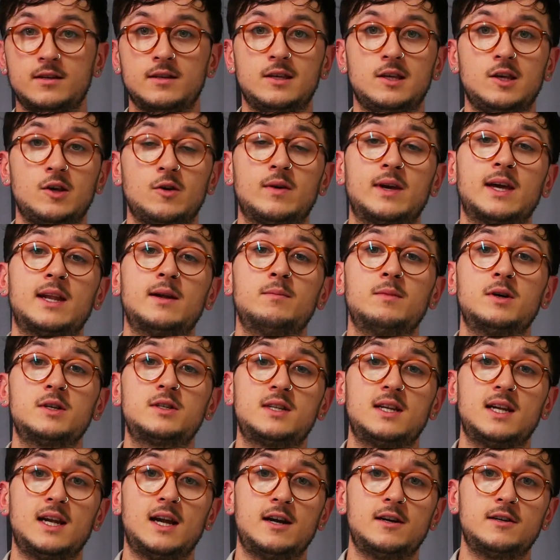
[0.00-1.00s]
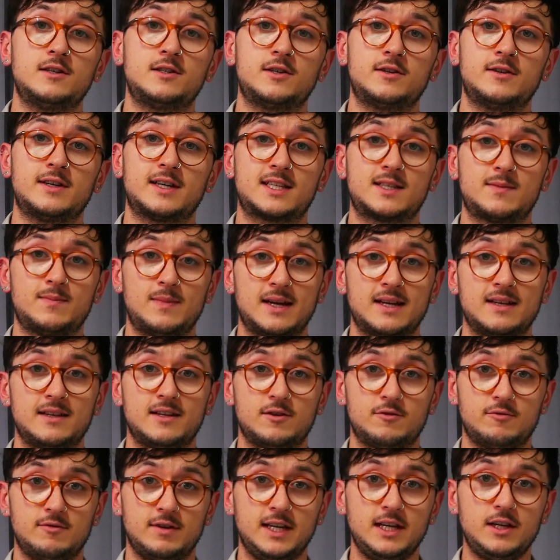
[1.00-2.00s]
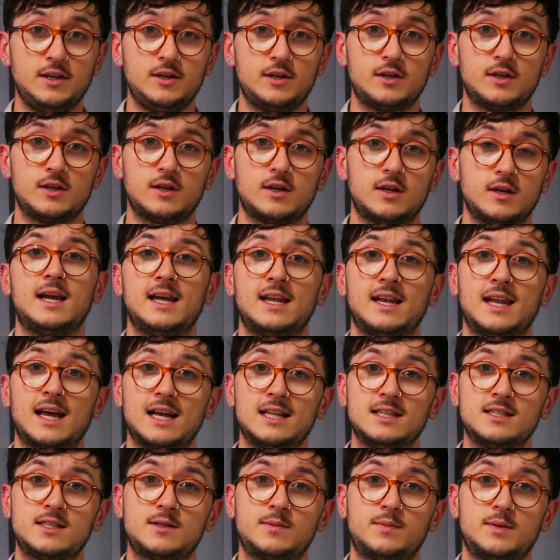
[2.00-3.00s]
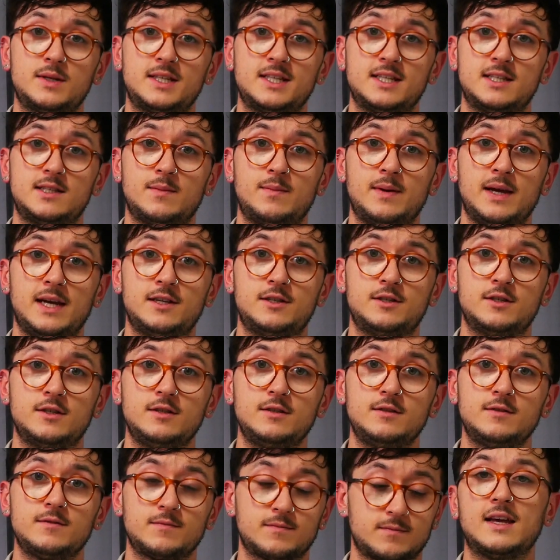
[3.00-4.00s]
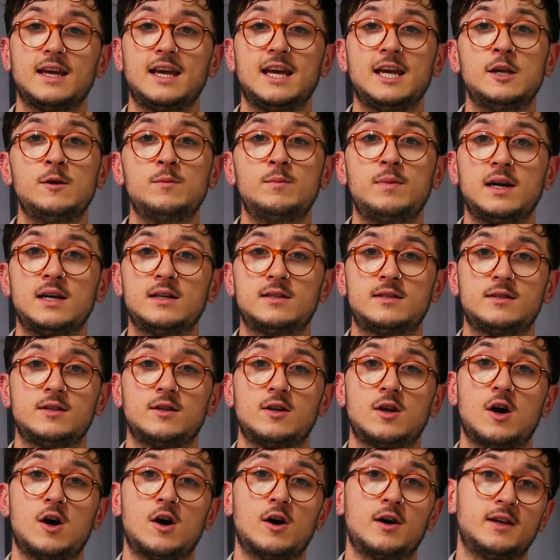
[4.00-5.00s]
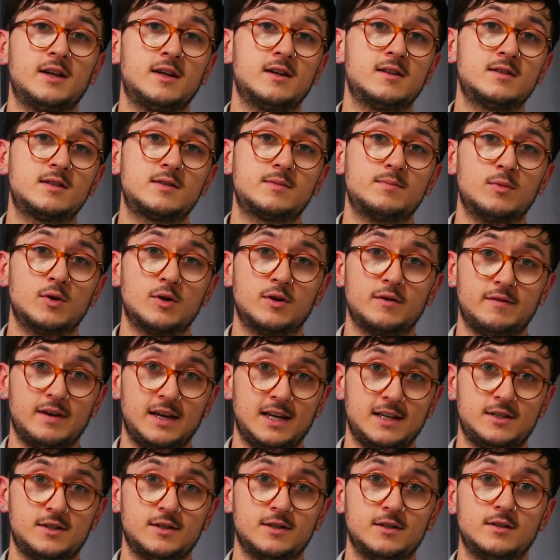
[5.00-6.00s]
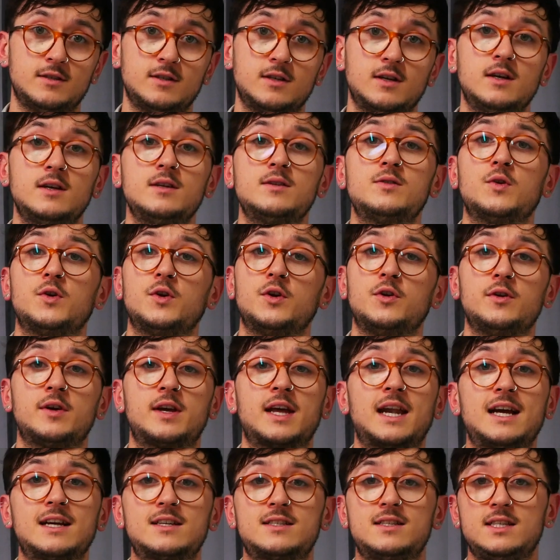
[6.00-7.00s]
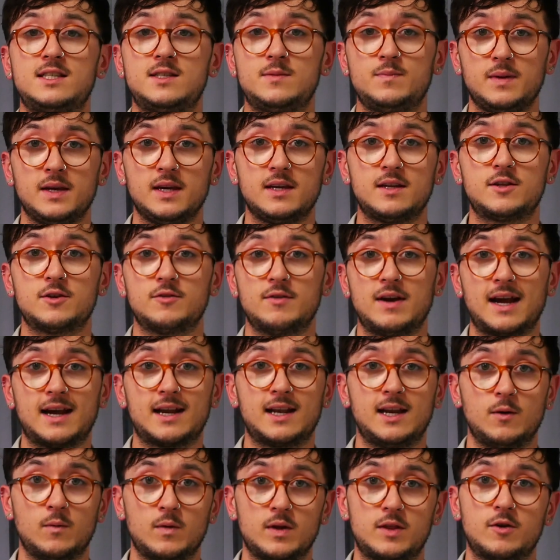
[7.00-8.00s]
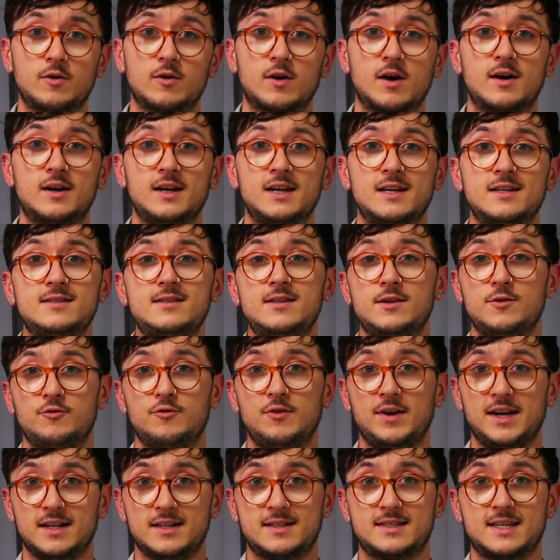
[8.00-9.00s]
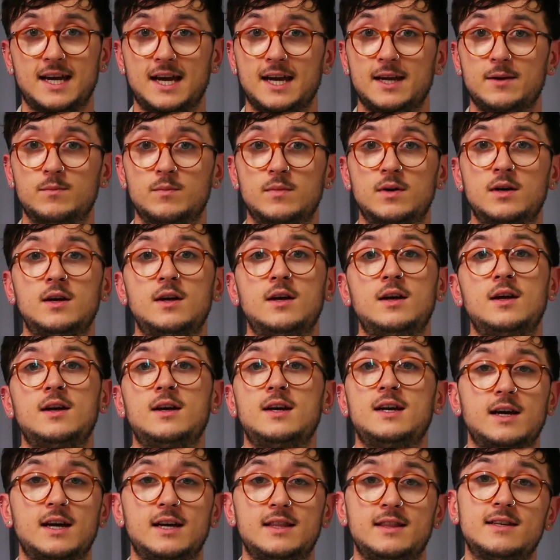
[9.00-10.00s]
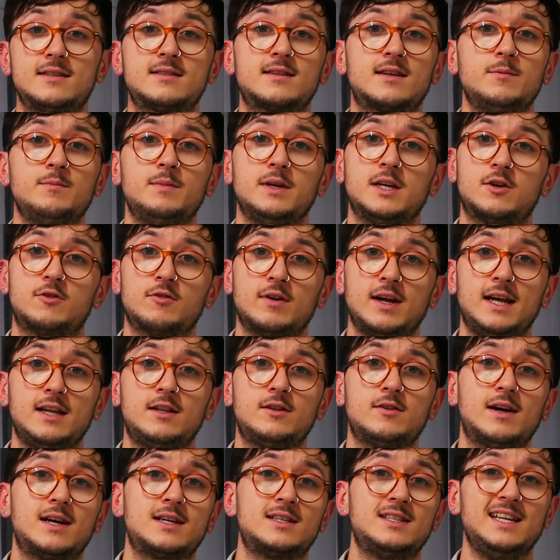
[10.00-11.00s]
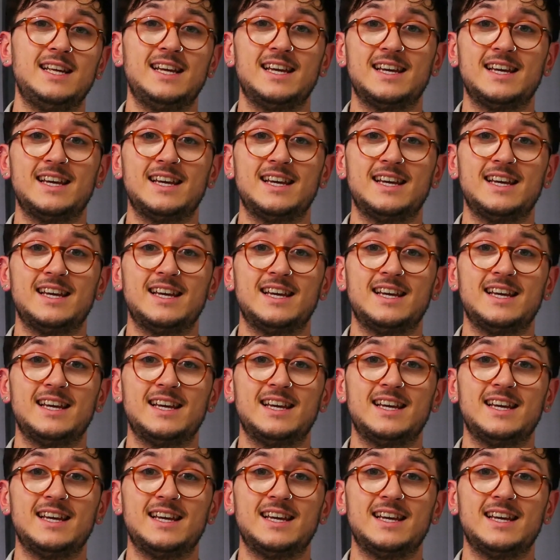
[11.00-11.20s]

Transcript: You get a much larger expanded reach, enhanced participation, in-person audience motivation. So you can actually speak directly with your audience in real time. And this can be great to actually